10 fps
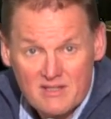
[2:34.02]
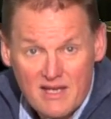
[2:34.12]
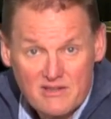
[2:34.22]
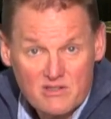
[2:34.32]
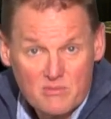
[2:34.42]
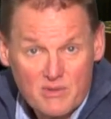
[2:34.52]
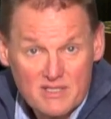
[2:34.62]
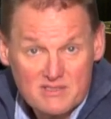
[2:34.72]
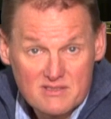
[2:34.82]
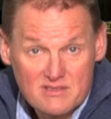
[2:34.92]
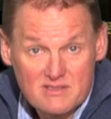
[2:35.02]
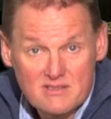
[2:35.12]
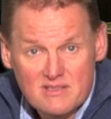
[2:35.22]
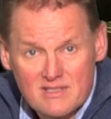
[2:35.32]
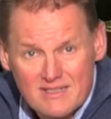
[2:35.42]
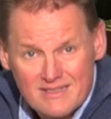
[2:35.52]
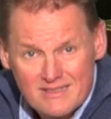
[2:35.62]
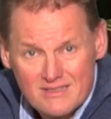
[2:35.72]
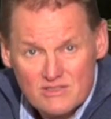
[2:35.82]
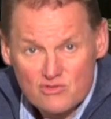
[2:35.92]
antidepressants,
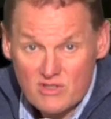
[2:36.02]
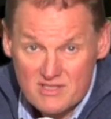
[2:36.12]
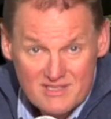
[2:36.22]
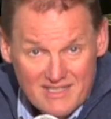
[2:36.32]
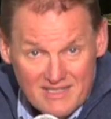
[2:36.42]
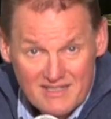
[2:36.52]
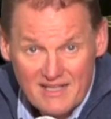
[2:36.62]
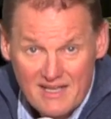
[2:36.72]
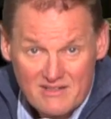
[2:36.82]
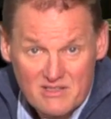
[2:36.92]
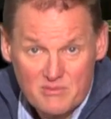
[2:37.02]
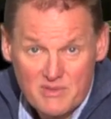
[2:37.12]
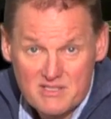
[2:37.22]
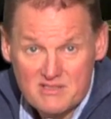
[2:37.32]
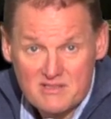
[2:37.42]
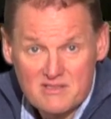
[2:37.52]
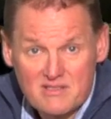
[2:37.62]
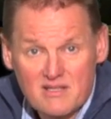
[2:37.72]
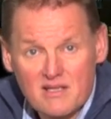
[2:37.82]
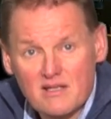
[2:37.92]
tricyclic
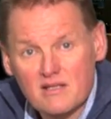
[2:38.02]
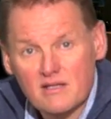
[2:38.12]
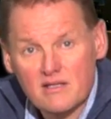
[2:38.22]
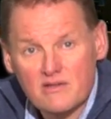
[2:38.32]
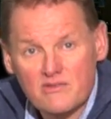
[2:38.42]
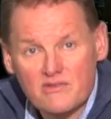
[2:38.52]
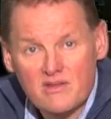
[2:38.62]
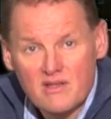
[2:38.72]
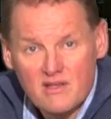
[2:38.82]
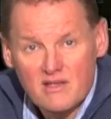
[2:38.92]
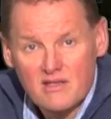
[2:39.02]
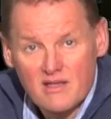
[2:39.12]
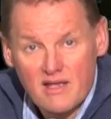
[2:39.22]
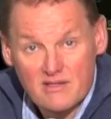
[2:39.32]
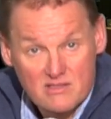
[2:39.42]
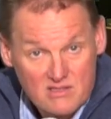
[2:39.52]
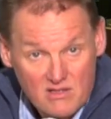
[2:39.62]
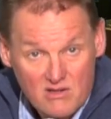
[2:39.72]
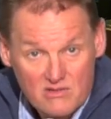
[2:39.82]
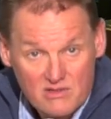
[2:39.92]
antidepressants, and
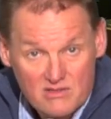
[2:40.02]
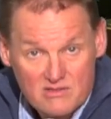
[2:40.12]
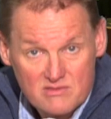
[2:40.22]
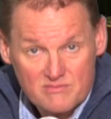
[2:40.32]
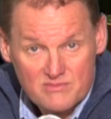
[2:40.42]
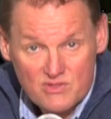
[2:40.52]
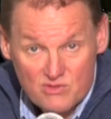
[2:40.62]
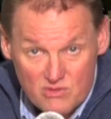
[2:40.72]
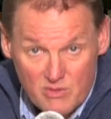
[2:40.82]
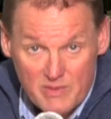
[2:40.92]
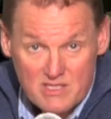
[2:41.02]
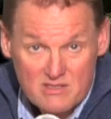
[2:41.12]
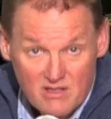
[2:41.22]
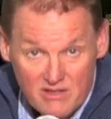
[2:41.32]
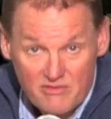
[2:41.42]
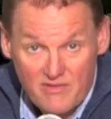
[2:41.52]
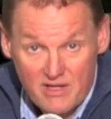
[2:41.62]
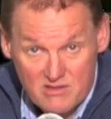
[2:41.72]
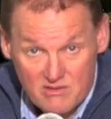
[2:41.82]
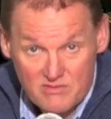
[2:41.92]
antipsychotics. So some of the main side
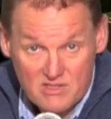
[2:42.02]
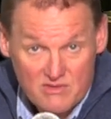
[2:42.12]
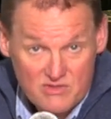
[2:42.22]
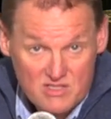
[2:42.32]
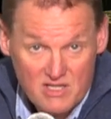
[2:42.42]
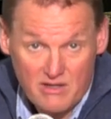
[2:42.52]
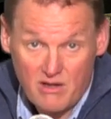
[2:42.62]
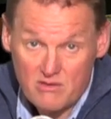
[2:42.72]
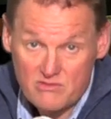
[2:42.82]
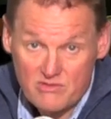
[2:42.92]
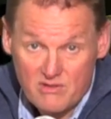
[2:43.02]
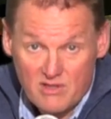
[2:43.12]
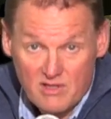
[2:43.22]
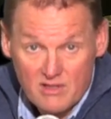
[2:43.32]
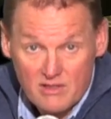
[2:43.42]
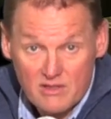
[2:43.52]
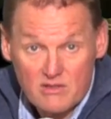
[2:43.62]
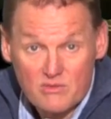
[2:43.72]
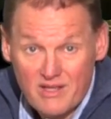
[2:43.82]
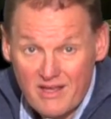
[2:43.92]
effects, obviously, of Stilnoct
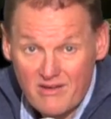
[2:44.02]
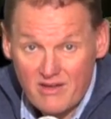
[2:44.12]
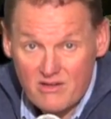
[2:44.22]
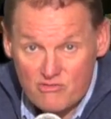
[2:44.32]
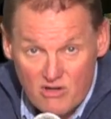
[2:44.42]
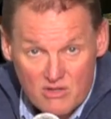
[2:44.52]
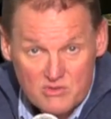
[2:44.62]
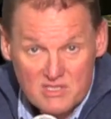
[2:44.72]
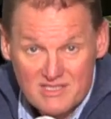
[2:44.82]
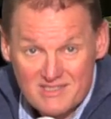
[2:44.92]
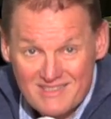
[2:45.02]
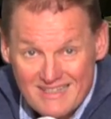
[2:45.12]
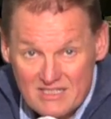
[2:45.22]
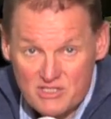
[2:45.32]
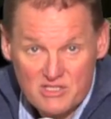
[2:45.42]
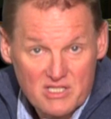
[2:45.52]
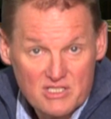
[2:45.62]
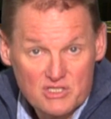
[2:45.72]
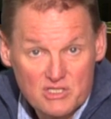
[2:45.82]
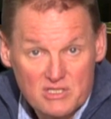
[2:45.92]
include headache, drowsiness,
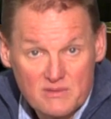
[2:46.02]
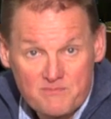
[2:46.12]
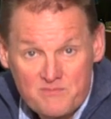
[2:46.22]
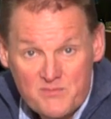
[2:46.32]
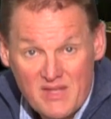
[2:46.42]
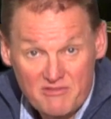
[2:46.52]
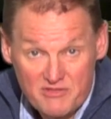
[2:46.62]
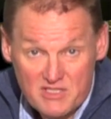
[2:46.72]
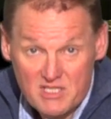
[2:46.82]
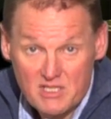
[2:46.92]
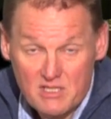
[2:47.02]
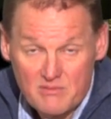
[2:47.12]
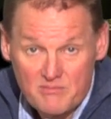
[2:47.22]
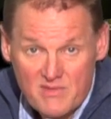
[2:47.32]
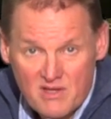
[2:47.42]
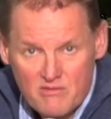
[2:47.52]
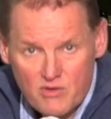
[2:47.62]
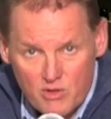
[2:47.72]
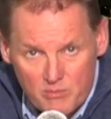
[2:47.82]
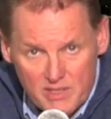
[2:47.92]
agitation, and fatigue. For
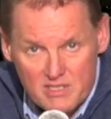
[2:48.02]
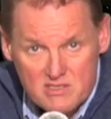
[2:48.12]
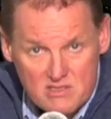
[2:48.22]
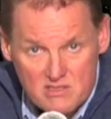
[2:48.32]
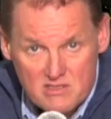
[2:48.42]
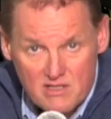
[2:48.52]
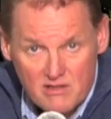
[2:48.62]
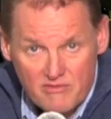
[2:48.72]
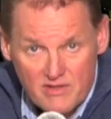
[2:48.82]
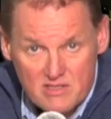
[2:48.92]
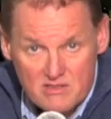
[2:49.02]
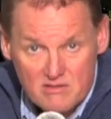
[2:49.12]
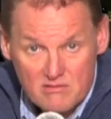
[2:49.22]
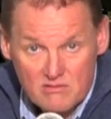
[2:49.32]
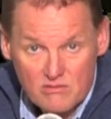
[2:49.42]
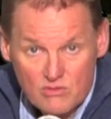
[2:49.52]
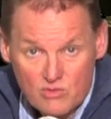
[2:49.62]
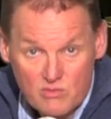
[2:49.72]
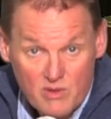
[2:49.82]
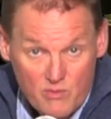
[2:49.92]
a complete list of the side effects, go
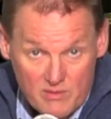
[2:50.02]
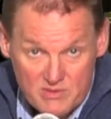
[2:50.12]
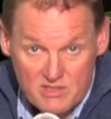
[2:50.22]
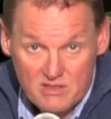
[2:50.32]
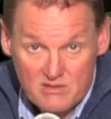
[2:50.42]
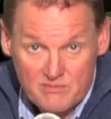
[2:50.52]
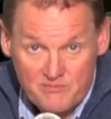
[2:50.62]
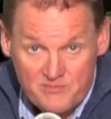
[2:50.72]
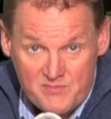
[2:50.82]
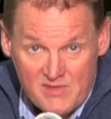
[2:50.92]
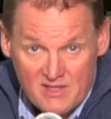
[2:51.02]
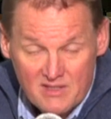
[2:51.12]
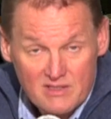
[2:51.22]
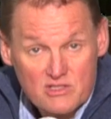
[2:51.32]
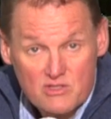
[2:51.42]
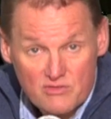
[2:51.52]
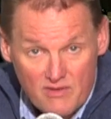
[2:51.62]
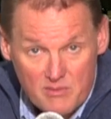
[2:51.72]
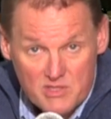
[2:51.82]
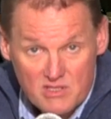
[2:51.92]
to my website,
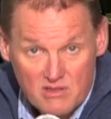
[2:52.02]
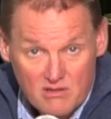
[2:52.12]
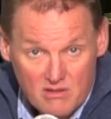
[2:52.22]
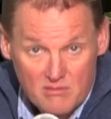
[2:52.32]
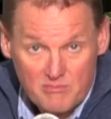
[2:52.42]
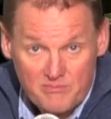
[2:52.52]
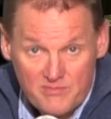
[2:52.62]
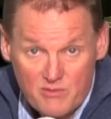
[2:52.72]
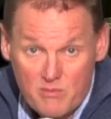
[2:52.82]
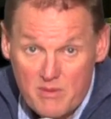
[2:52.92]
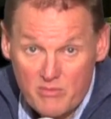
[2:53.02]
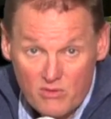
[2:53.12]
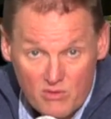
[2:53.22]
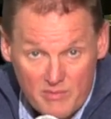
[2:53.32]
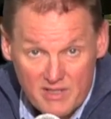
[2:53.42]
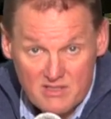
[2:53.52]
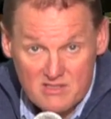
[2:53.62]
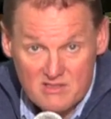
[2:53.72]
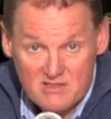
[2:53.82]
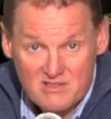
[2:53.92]
lynchespharmacy.com. And remember, all
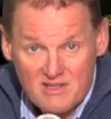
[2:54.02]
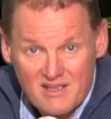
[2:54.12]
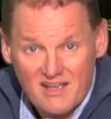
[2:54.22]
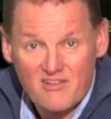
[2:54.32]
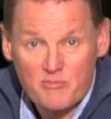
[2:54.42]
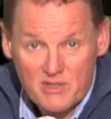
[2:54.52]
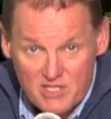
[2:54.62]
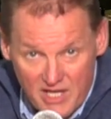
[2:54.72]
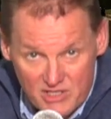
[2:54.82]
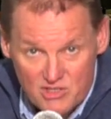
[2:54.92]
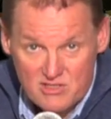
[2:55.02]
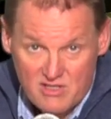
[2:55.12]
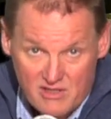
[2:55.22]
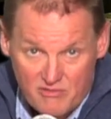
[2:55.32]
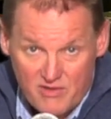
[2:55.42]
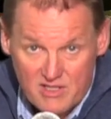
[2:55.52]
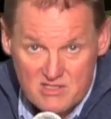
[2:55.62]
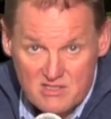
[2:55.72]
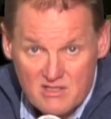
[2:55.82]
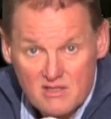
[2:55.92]
medicines have potential side
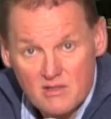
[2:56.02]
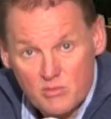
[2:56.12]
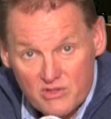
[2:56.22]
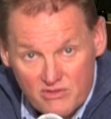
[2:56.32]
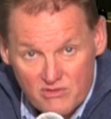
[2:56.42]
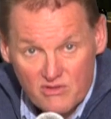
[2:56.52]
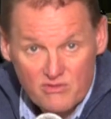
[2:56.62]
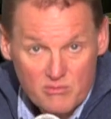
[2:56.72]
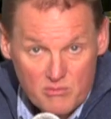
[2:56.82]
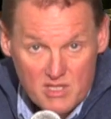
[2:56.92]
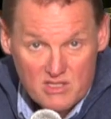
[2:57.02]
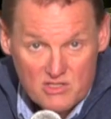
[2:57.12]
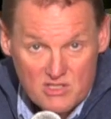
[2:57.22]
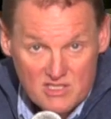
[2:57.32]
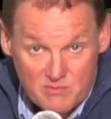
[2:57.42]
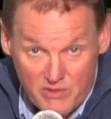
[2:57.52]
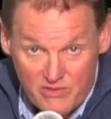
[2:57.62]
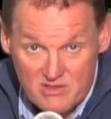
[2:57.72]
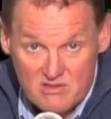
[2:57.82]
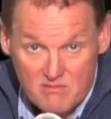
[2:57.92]
effects, but this doesn't mean that you'll
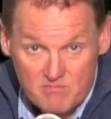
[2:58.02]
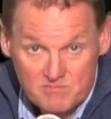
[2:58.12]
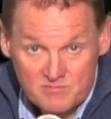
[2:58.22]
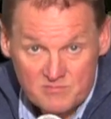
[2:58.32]
experience them.